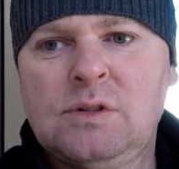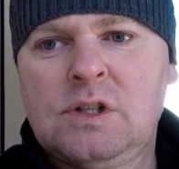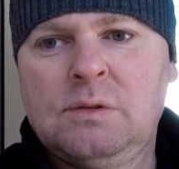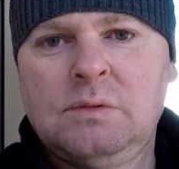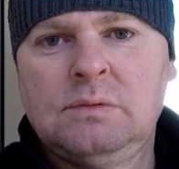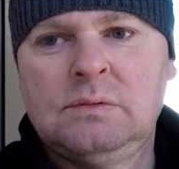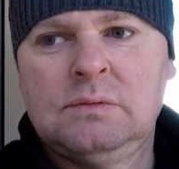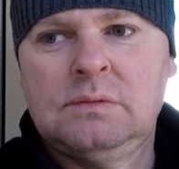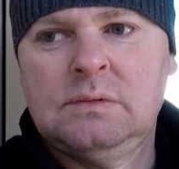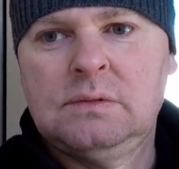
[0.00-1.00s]
so
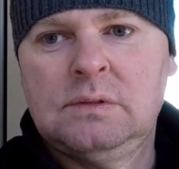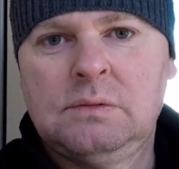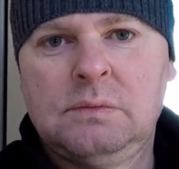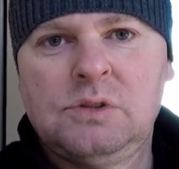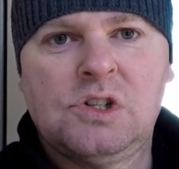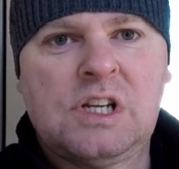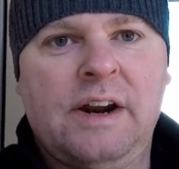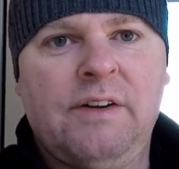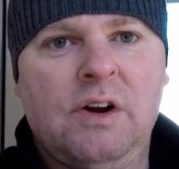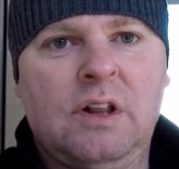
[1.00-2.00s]
we'll just
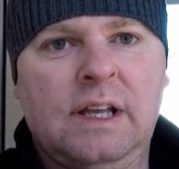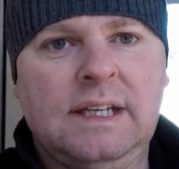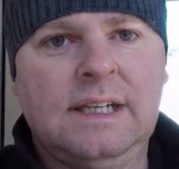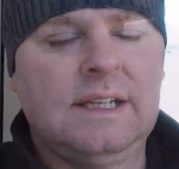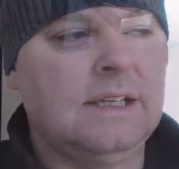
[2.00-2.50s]
carry on cleaning.